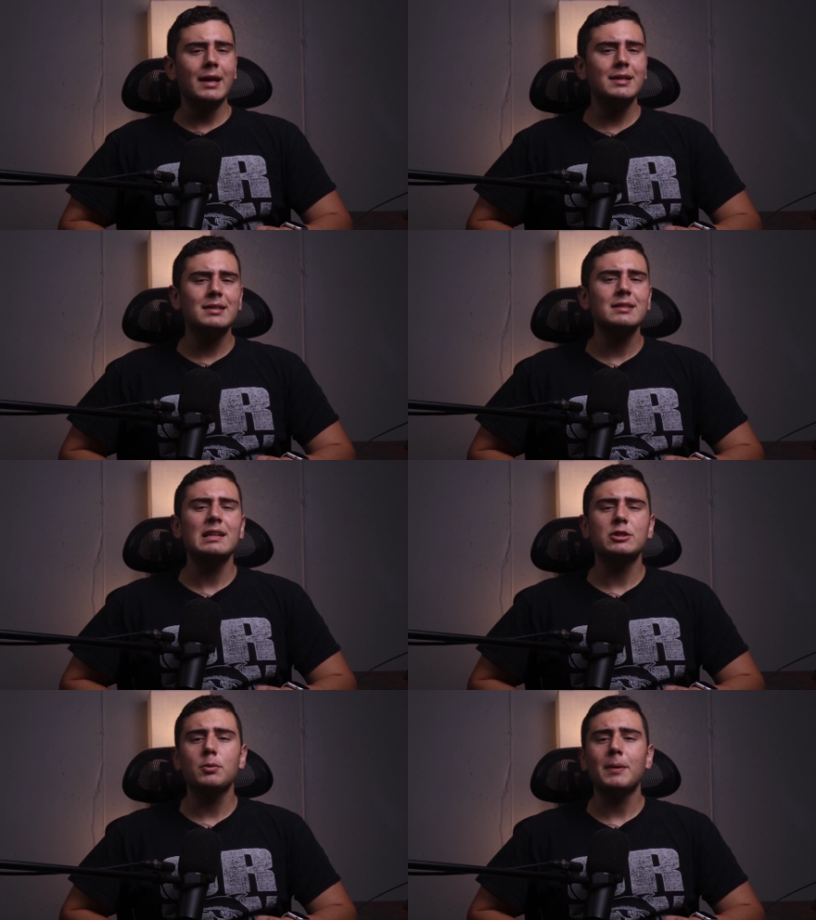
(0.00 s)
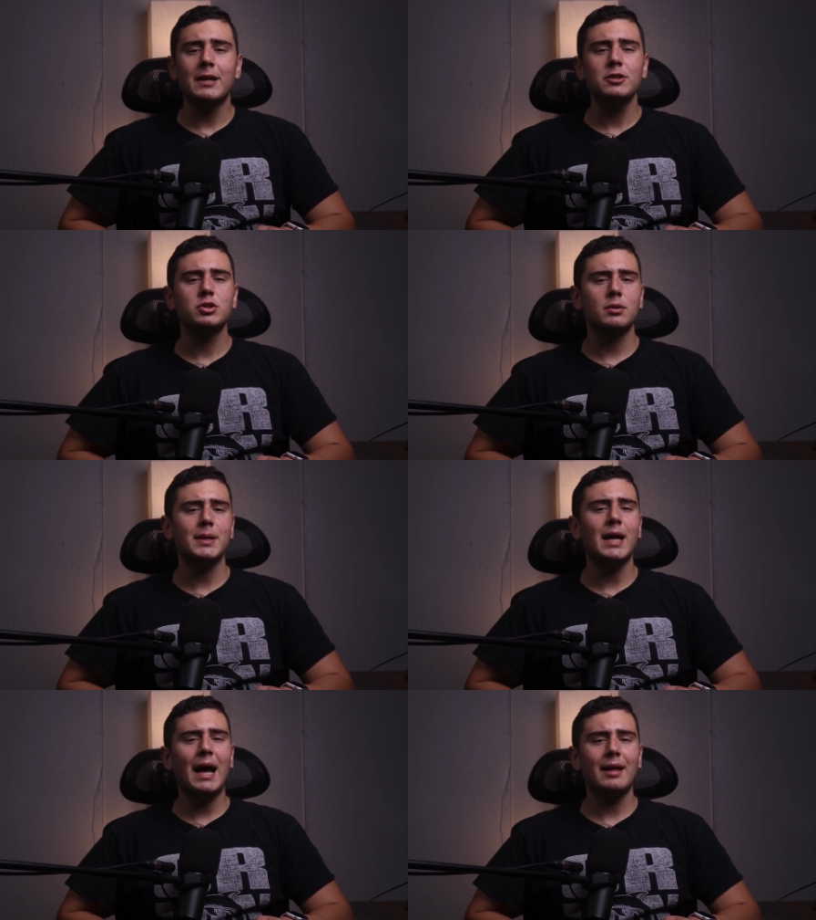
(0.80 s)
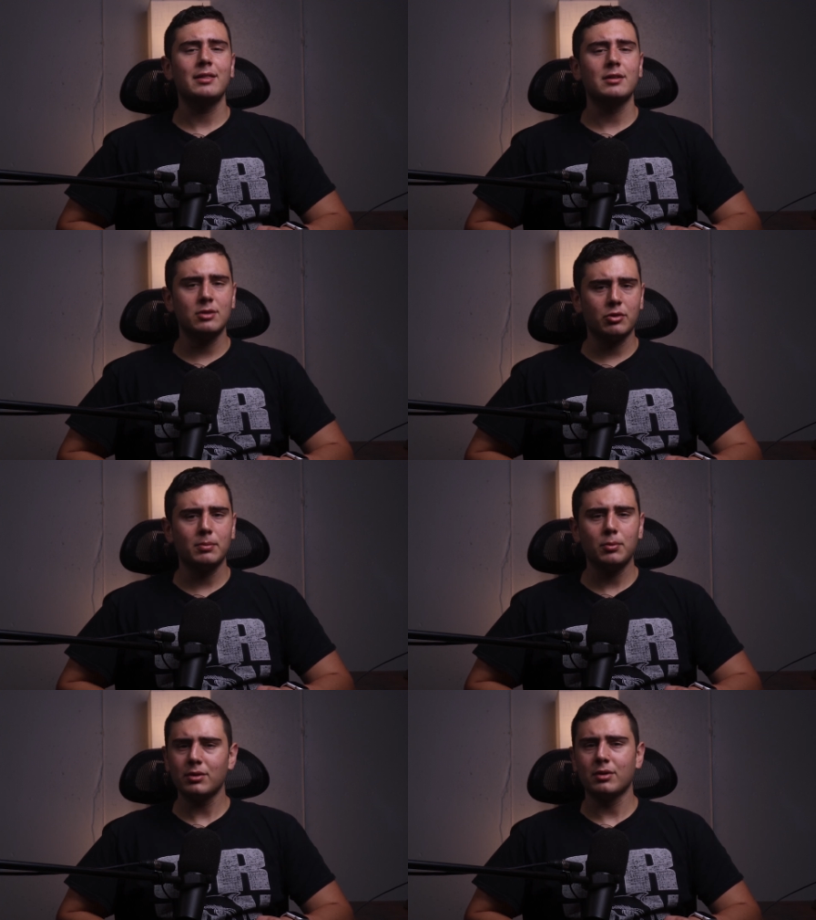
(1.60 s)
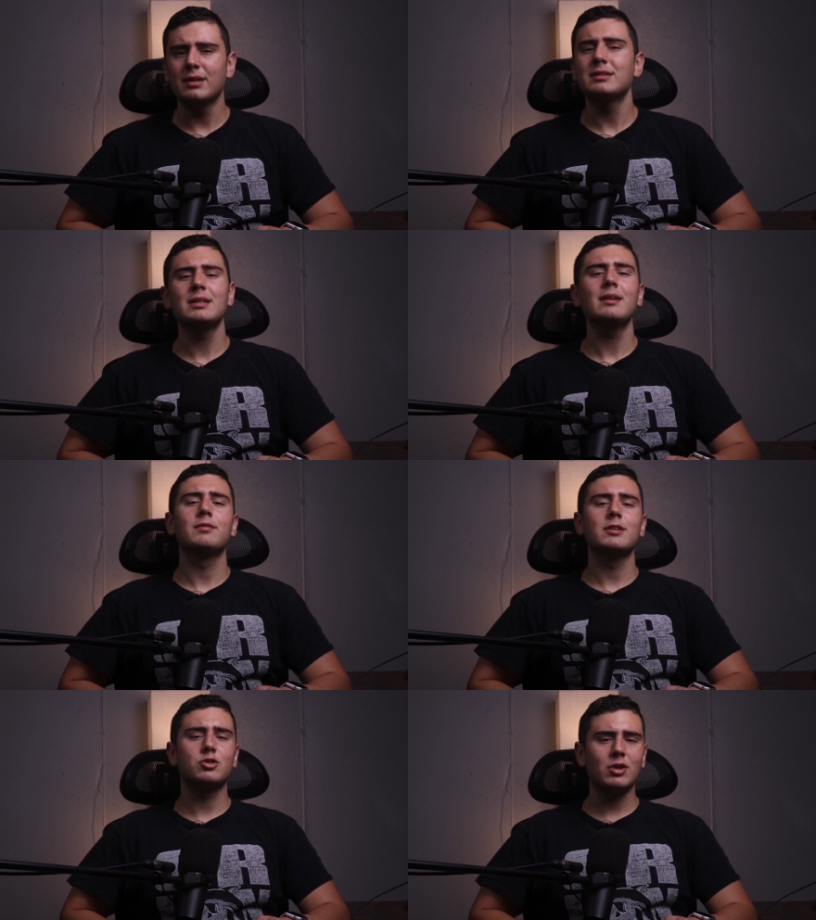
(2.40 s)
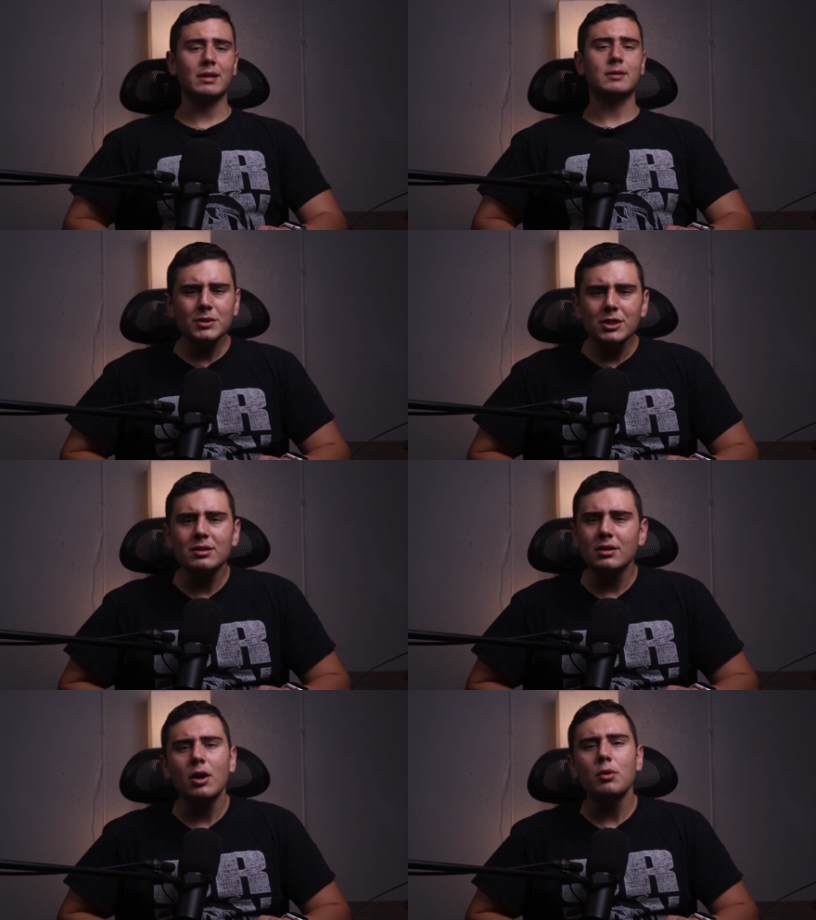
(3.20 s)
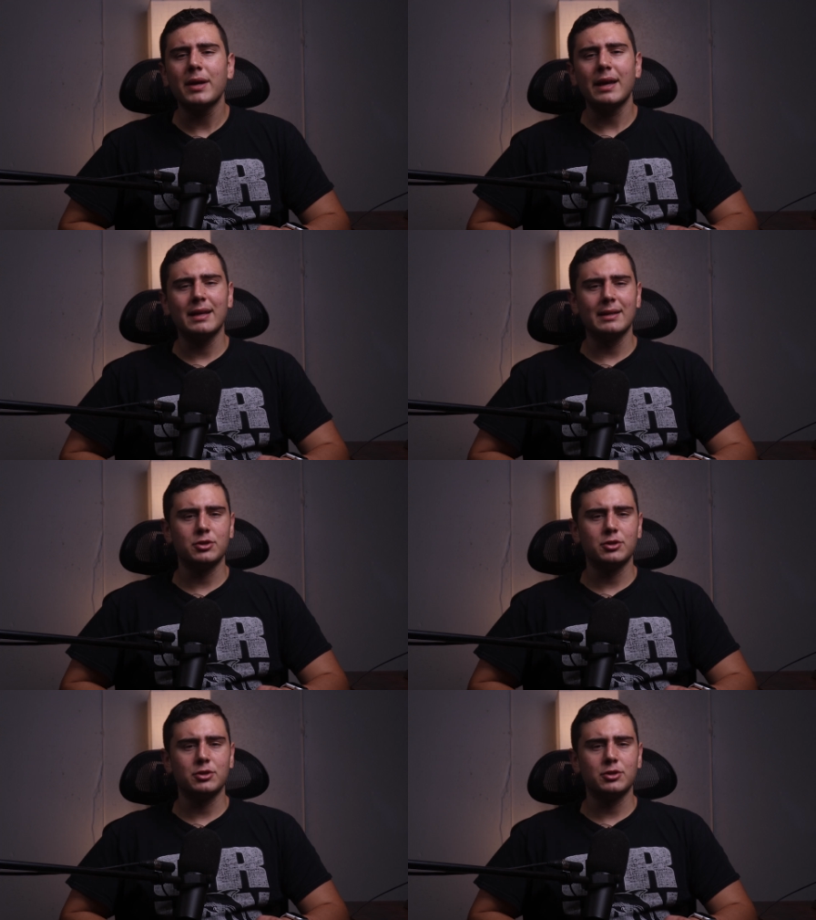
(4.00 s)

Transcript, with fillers: And he says that Joe Biden should be at the southern border instead of the strike, which is an okay